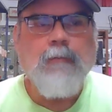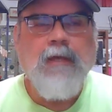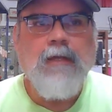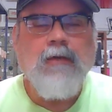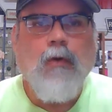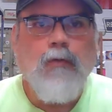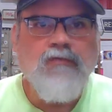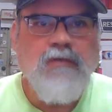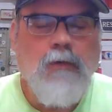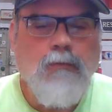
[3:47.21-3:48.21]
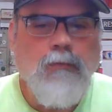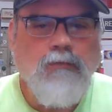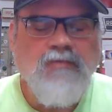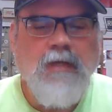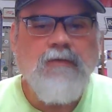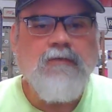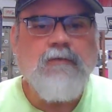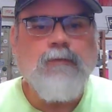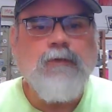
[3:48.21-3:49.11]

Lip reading: making wholesale rule changes.